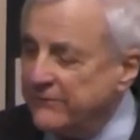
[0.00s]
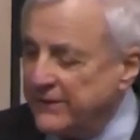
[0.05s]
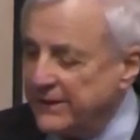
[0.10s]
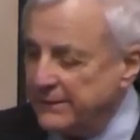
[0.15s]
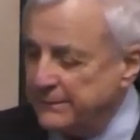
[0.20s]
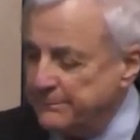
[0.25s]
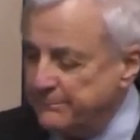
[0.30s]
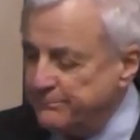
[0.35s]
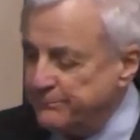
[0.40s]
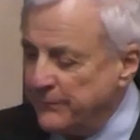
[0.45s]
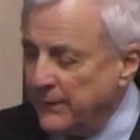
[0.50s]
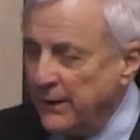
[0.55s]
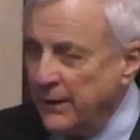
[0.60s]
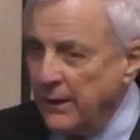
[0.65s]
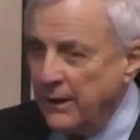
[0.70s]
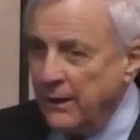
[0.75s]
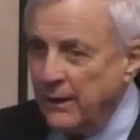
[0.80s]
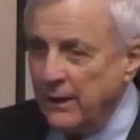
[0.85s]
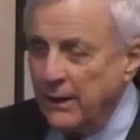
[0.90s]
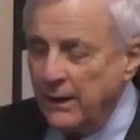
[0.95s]
uh,
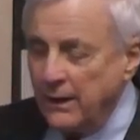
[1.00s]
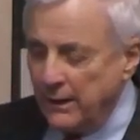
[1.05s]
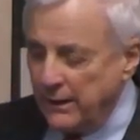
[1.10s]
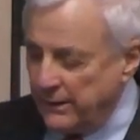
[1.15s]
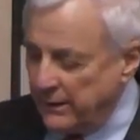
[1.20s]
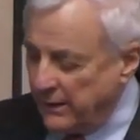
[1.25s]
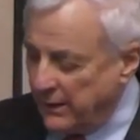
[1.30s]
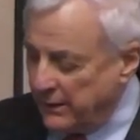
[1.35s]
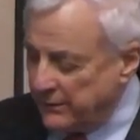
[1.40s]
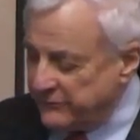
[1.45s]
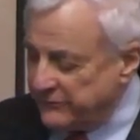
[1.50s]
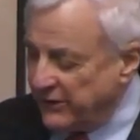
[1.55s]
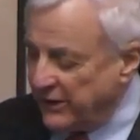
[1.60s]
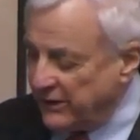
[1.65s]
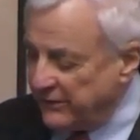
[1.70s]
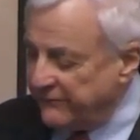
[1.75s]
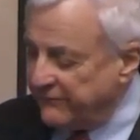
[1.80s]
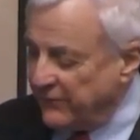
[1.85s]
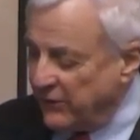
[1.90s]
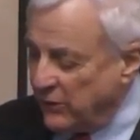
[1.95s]
a
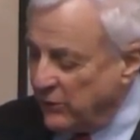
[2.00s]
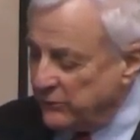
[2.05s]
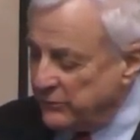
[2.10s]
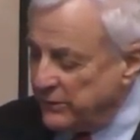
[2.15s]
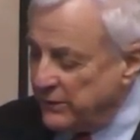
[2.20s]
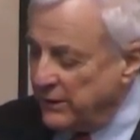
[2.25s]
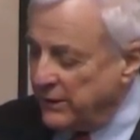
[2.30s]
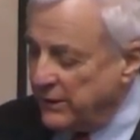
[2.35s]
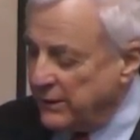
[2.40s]
telephone